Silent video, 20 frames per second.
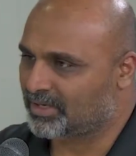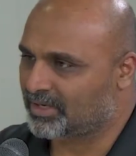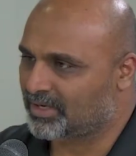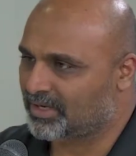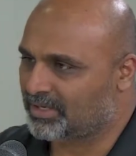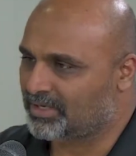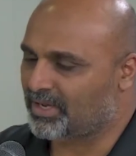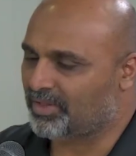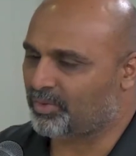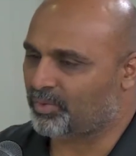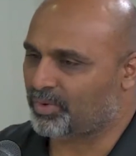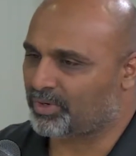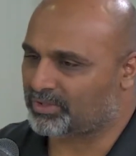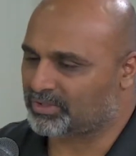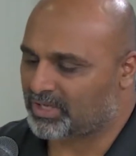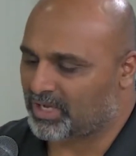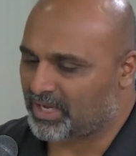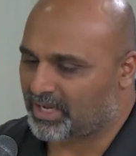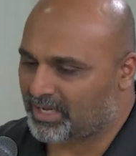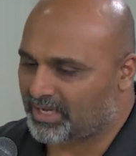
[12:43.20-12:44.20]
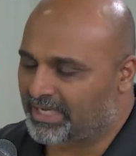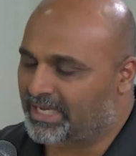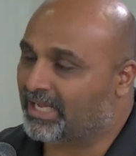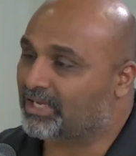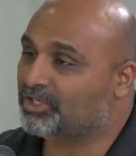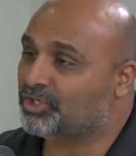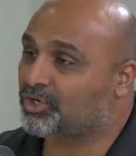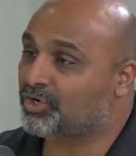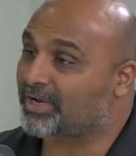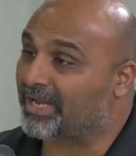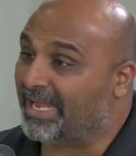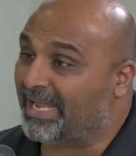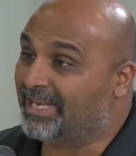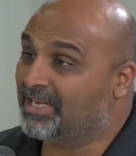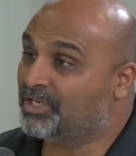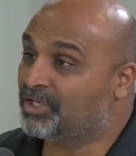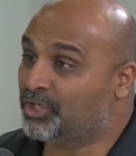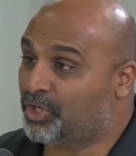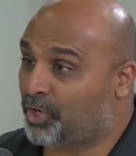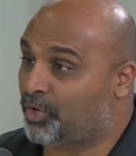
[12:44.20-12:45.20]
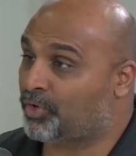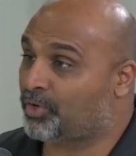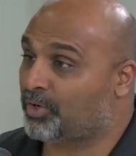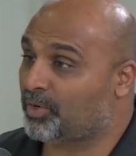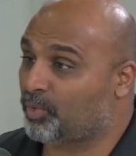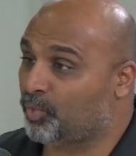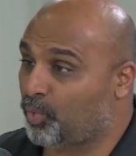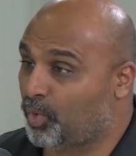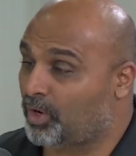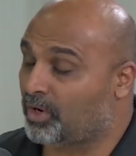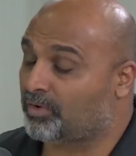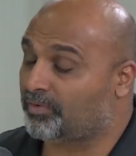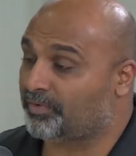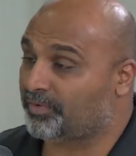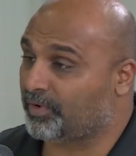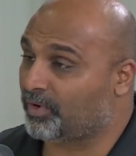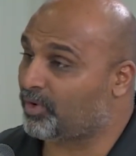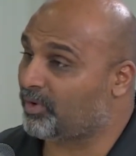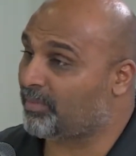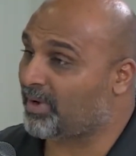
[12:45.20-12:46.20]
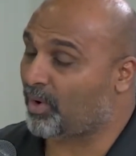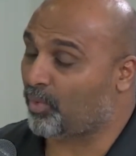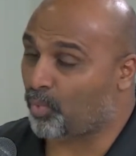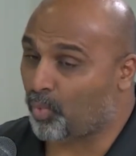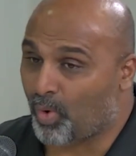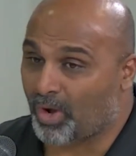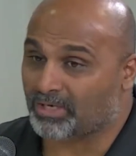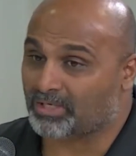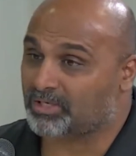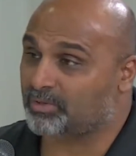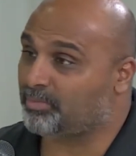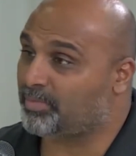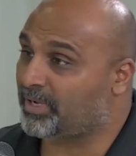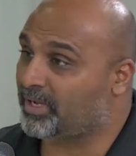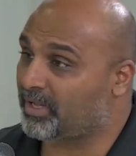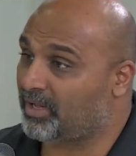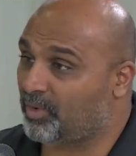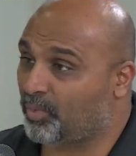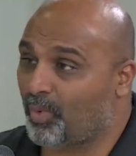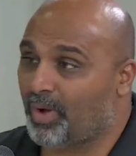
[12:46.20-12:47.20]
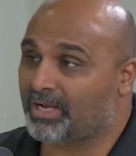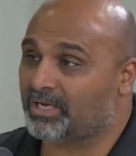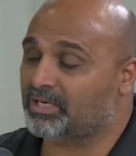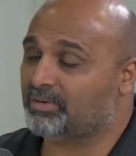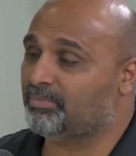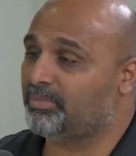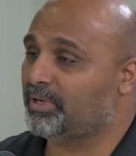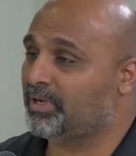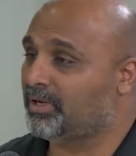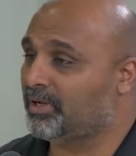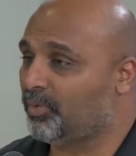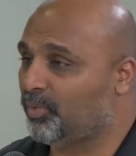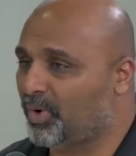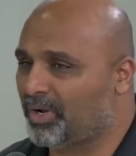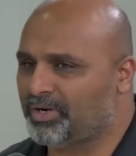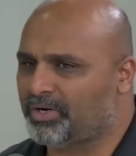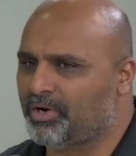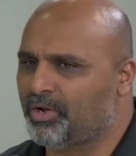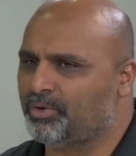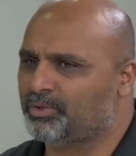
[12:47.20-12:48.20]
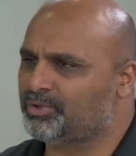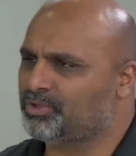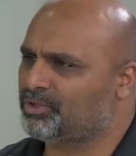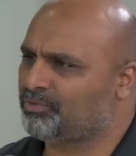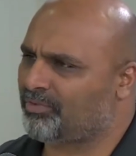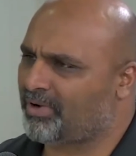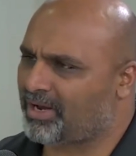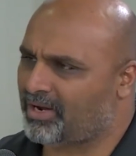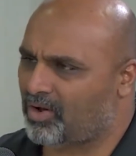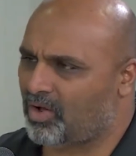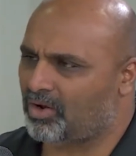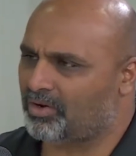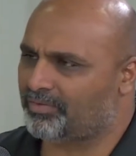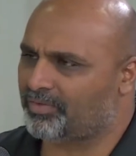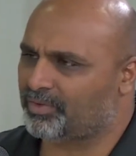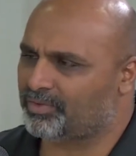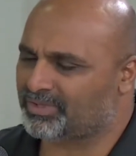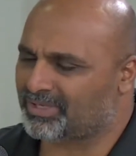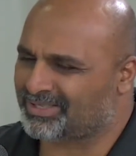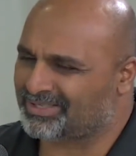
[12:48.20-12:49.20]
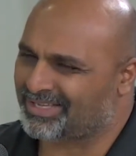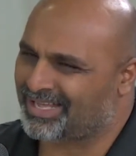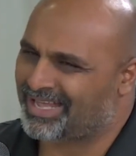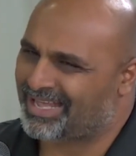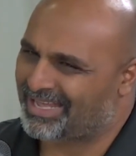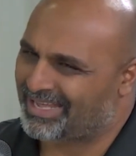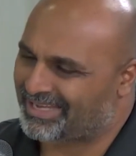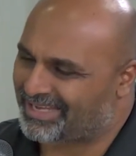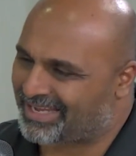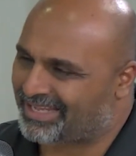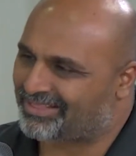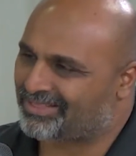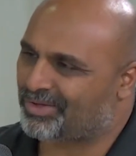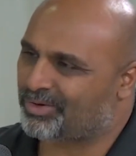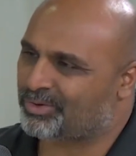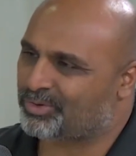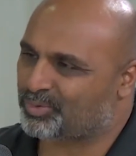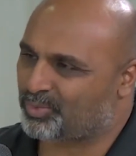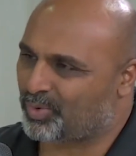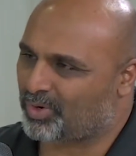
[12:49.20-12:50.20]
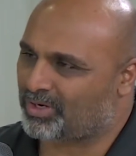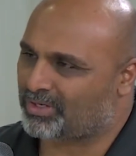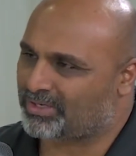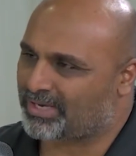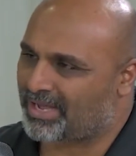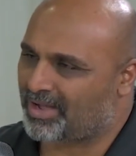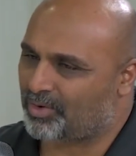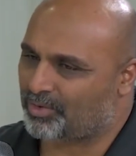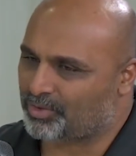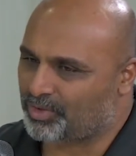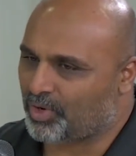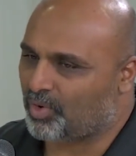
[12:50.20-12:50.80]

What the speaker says: In other words, get your internal workflow about what to bill, when to bill, what notes to write, all of those things. Get those worked out.